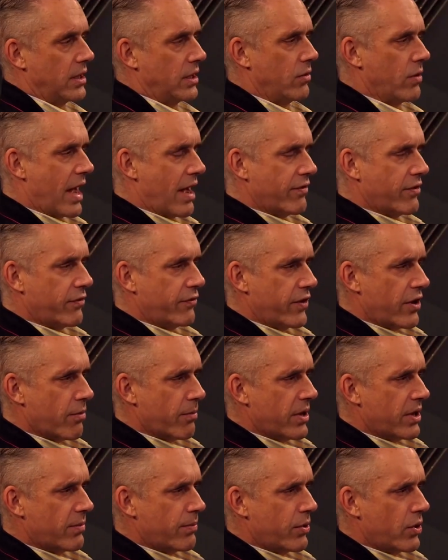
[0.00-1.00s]
you have a fair
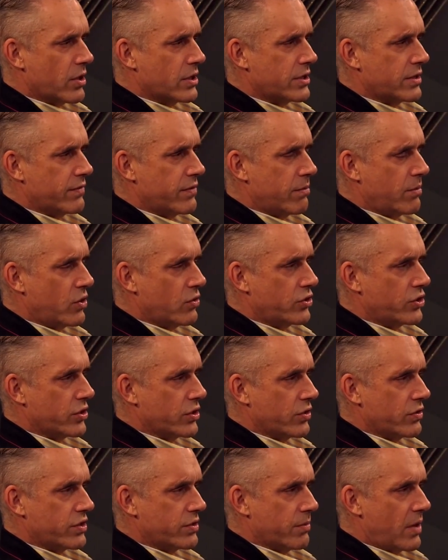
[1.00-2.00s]
bit of positive
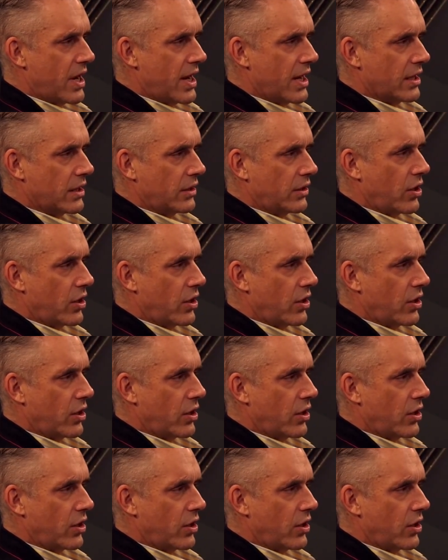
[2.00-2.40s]
emotion. You smile a